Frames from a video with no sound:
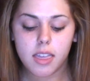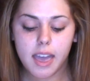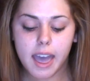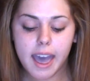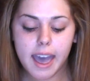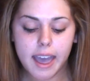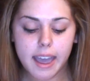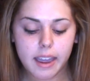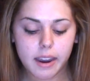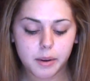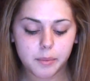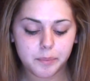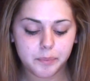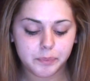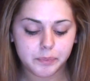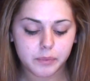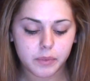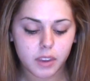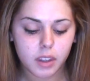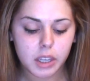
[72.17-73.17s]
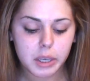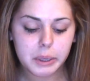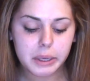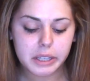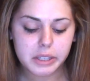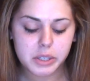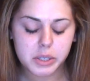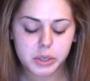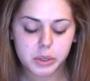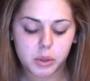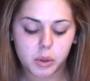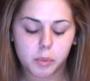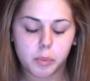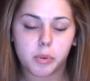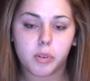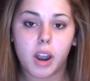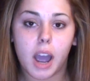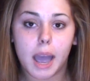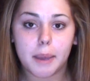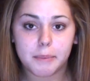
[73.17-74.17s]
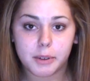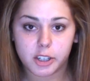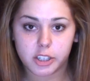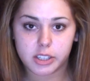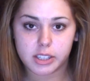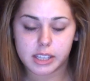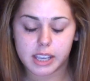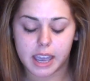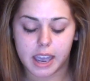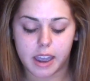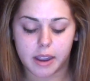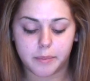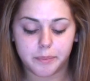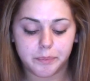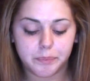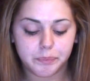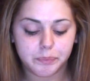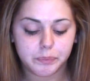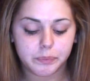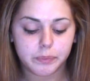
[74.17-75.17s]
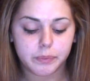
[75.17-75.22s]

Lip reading: Then you need to prime your skin,